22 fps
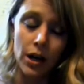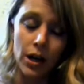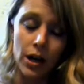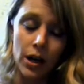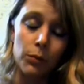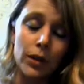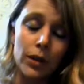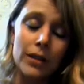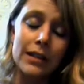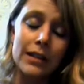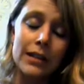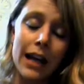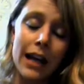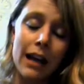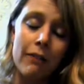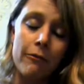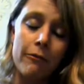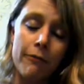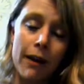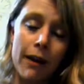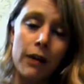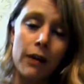I will say
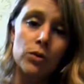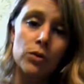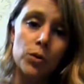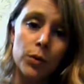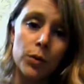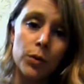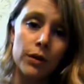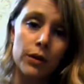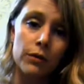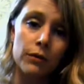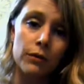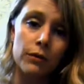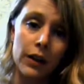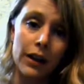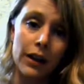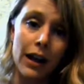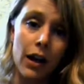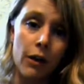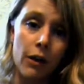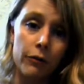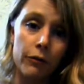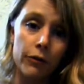I've found Twitter very
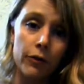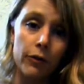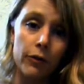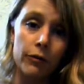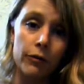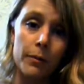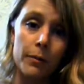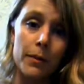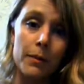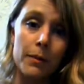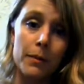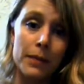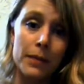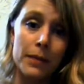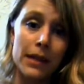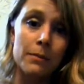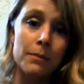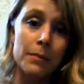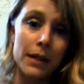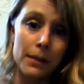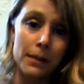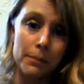helpful from a
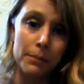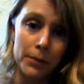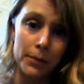B2B